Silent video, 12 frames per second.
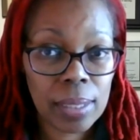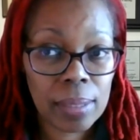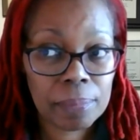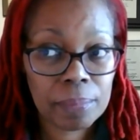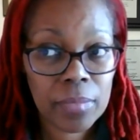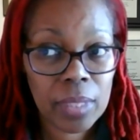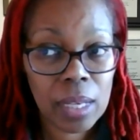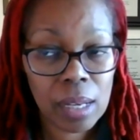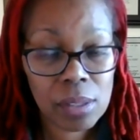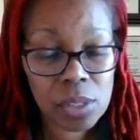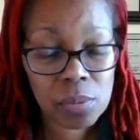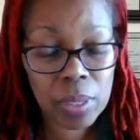I
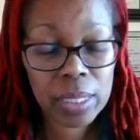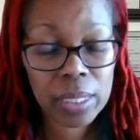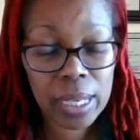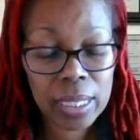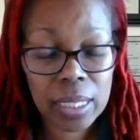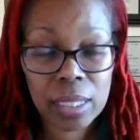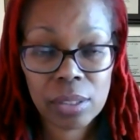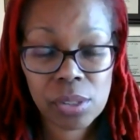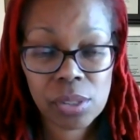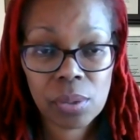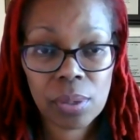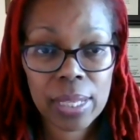also want to kind of
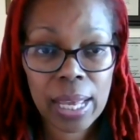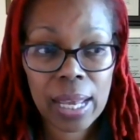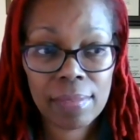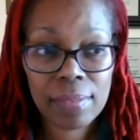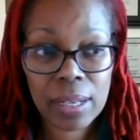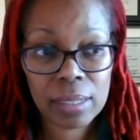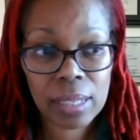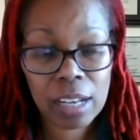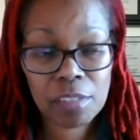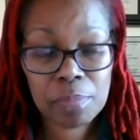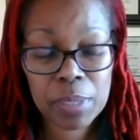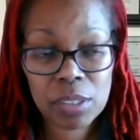underscore that I've had a
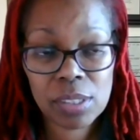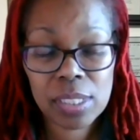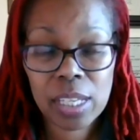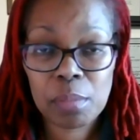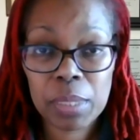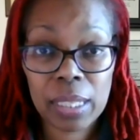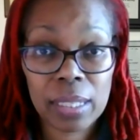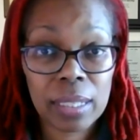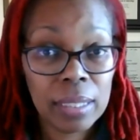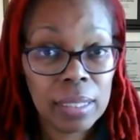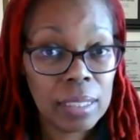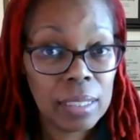lot of patients coming in
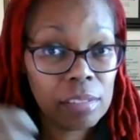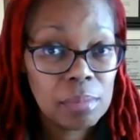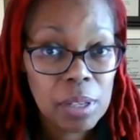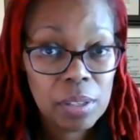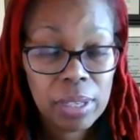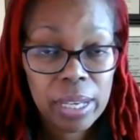from other